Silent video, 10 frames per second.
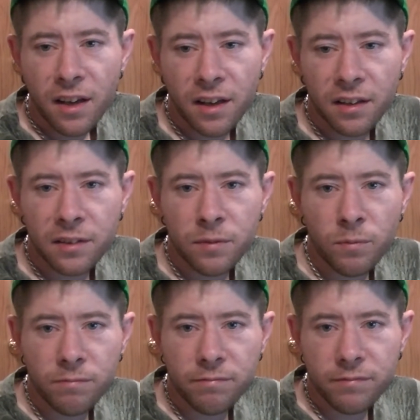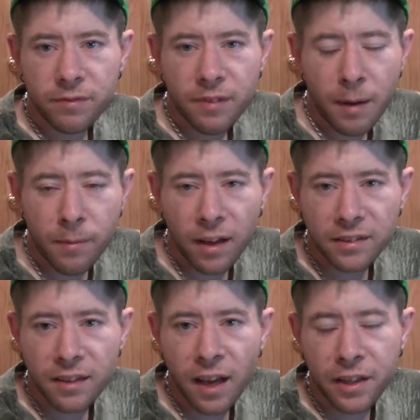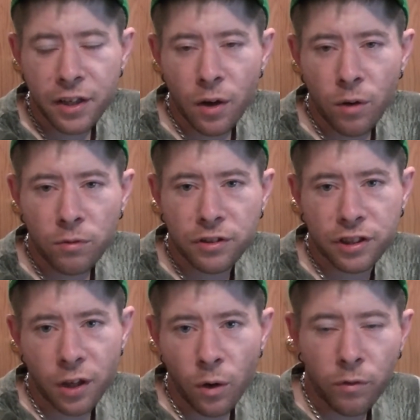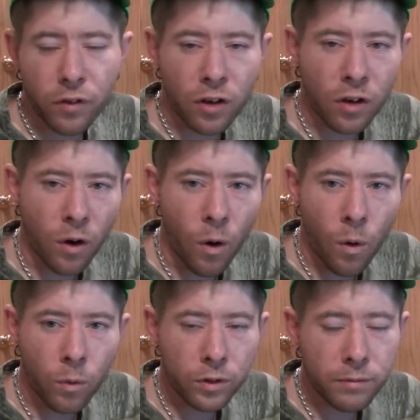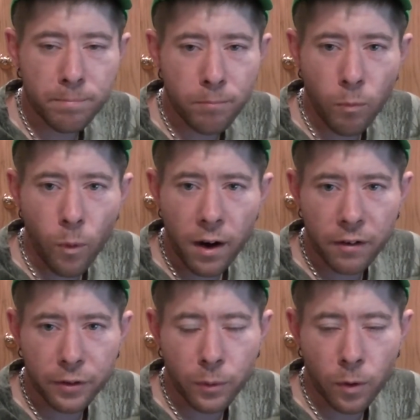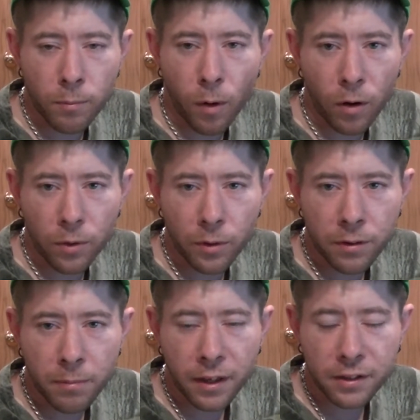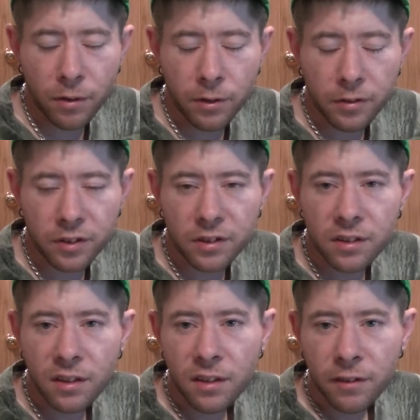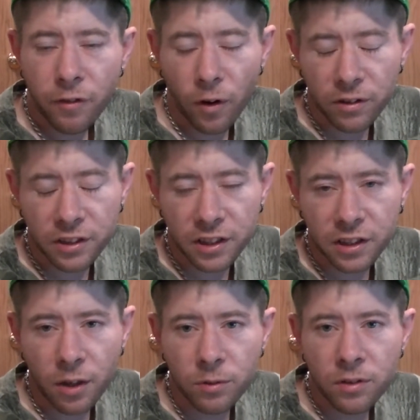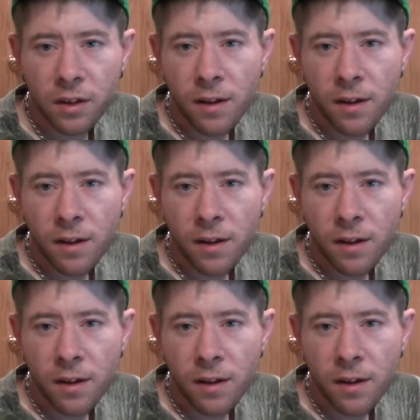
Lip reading: And I'm not saying, silver, gold, whatever you want to barter with, makes no difference as far as this goes.